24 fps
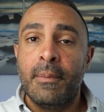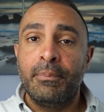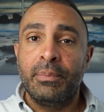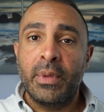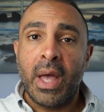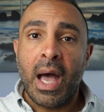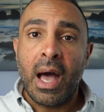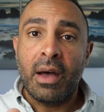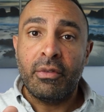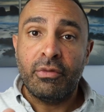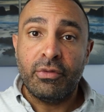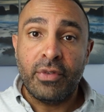
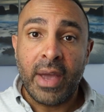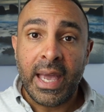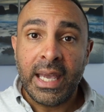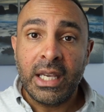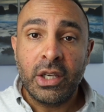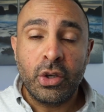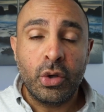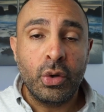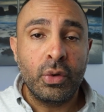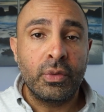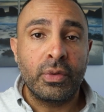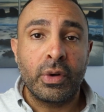
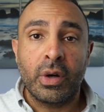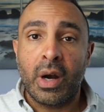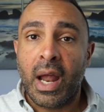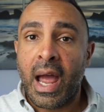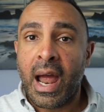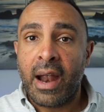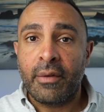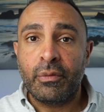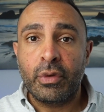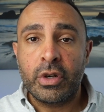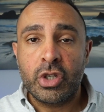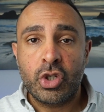Vancouver,
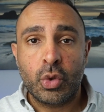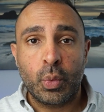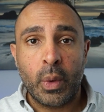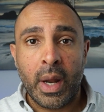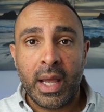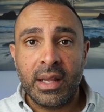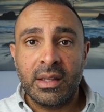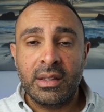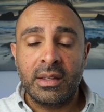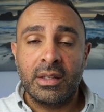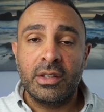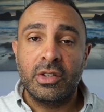average
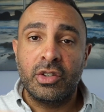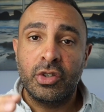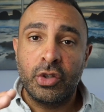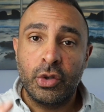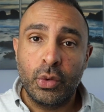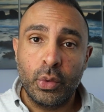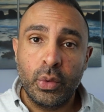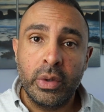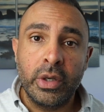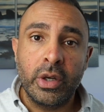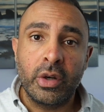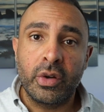rent
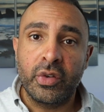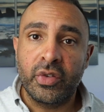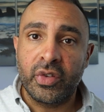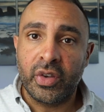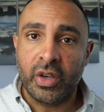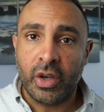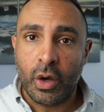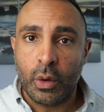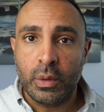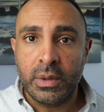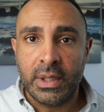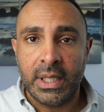2 years
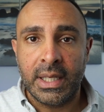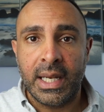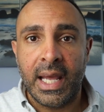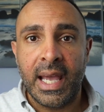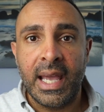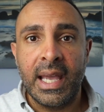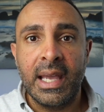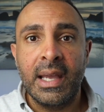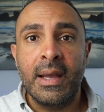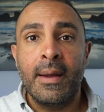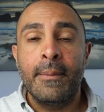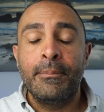ago
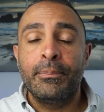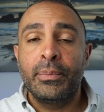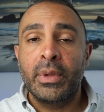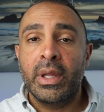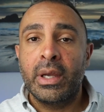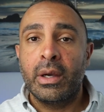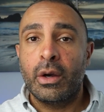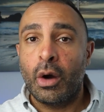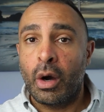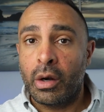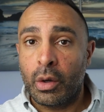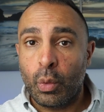today
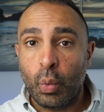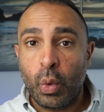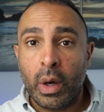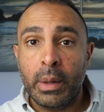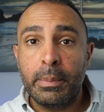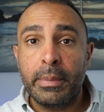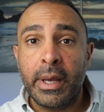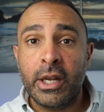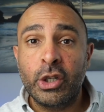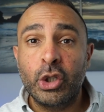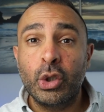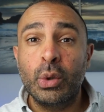on a one
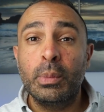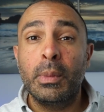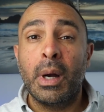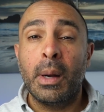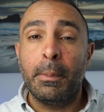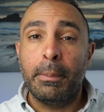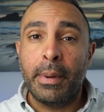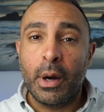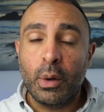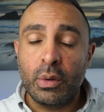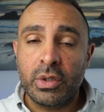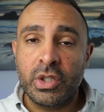bedroom,
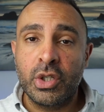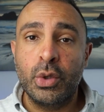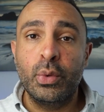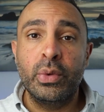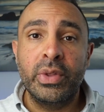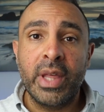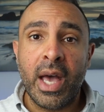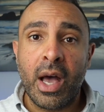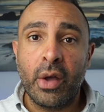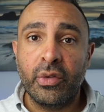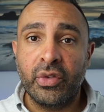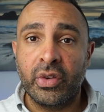about
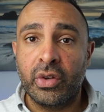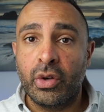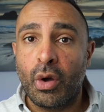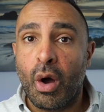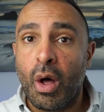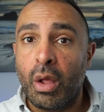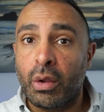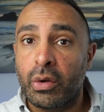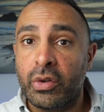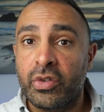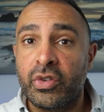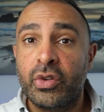$2,000,
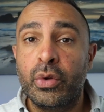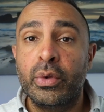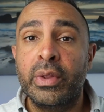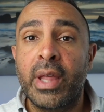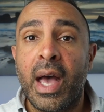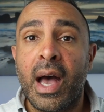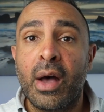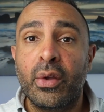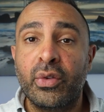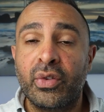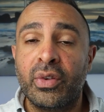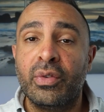
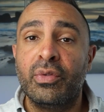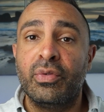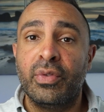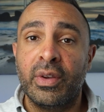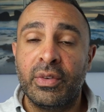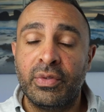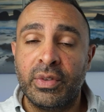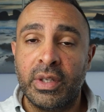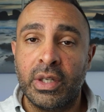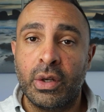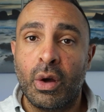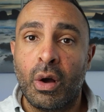
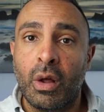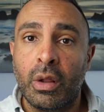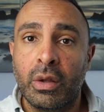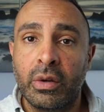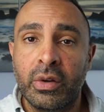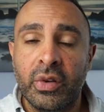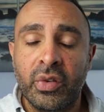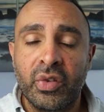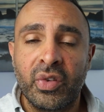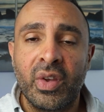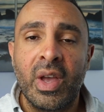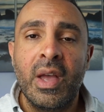
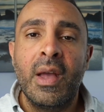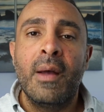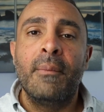$2,050.